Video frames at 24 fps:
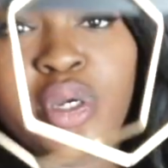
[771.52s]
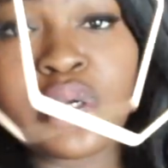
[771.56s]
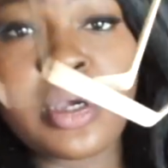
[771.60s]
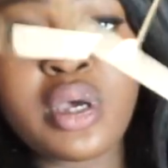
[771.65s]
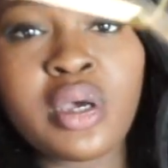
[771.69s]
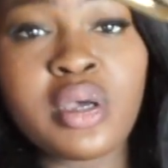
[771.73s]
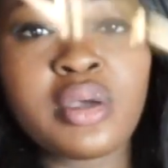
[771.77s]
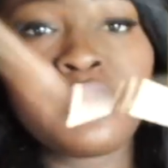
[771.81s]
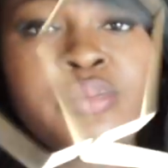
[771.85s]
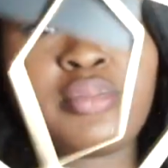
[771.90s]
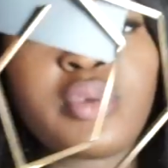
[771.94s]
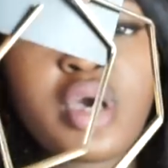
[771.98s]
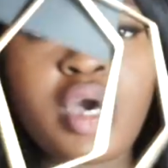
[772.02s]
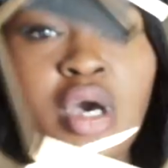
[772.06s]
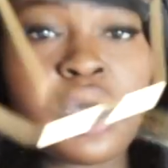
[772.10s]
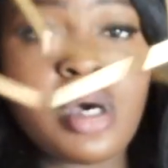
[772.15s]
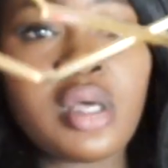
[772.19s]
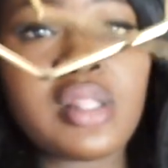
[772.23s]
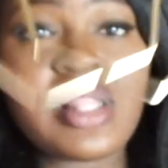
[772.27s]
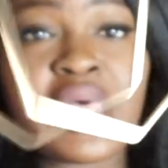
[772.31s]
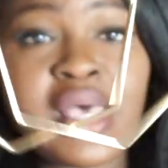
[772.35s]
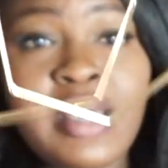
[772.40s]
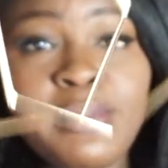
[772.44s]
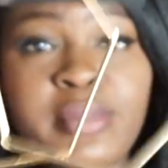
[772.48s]
per, um,
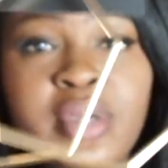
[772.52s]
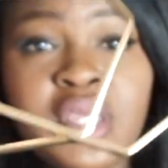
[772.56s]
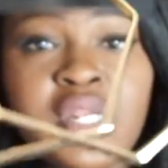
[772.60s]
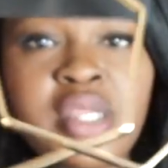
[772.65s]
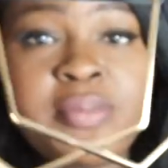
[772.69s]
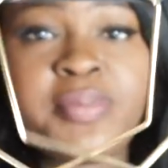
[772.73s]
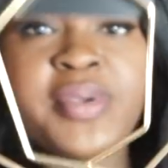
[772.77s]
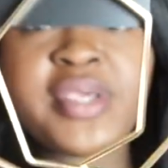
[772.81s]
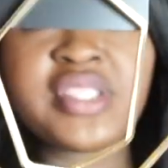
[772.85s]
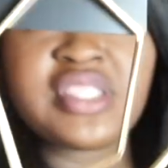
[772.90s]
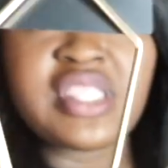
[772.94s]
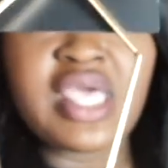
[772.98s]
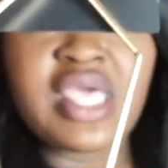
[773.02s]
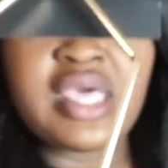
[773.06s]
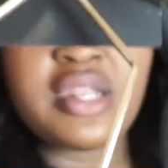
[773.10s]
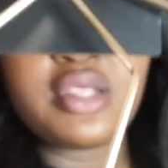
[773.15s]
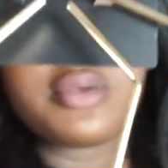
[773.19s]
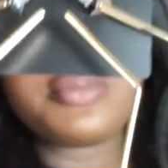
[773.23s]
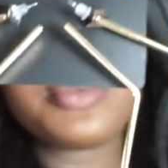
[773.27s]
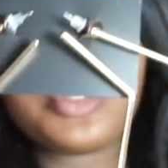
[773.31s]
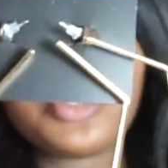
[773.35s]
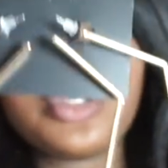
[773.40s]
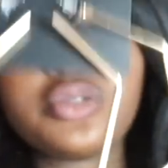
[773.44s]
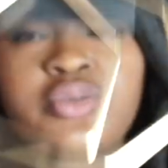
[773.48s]
haul, I'm gonna pick that
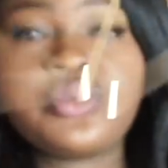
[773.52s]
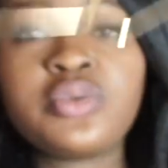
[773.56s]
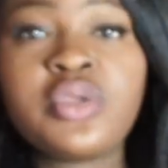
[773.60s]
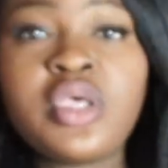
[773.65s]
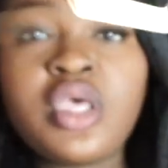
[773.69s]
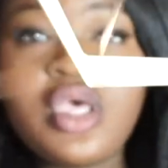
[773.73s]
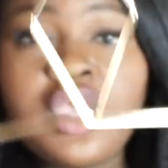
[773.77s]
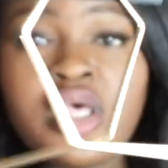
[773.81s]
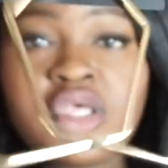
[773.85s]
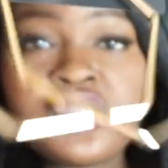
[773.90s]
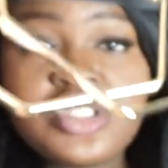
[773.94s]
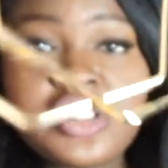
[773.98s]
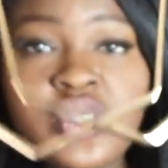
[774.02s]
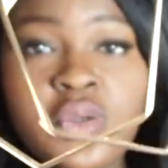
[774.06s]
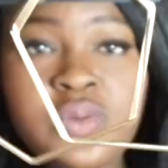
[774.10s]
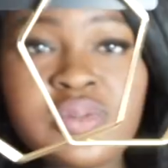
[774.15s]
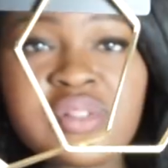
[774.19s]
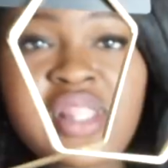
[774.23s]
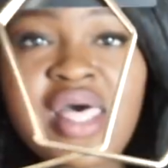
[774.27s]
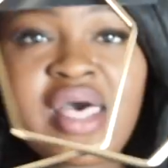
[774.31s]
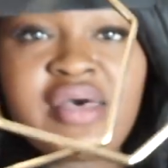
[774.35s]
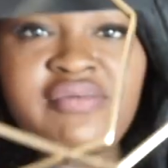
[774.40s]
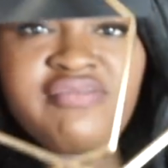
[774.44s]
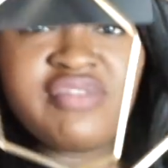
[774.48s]
up too. So
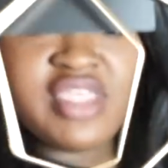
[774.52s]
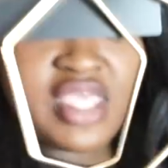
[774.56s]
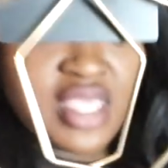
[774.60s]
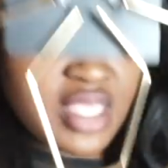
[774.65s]
love